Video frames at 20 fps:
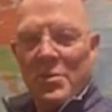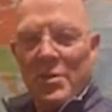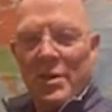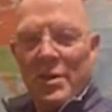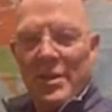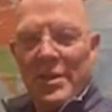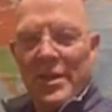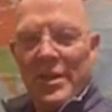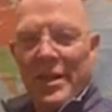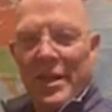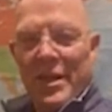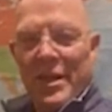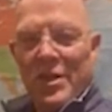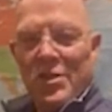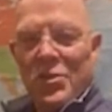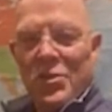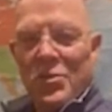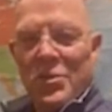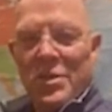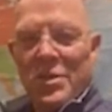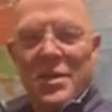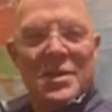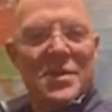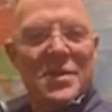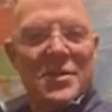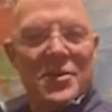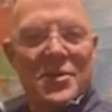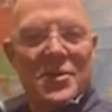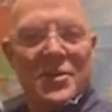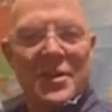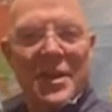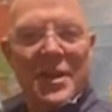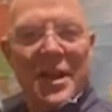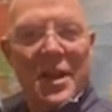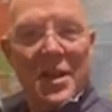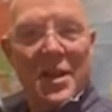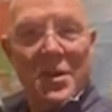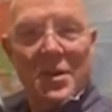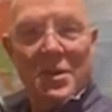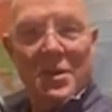broadcast with another
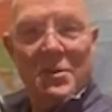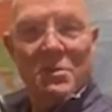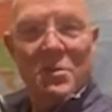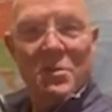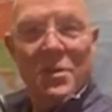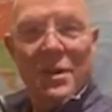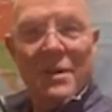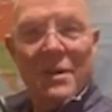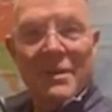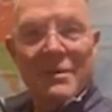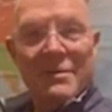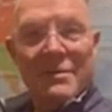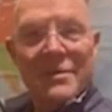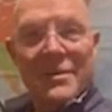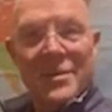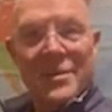Hank Unplugged,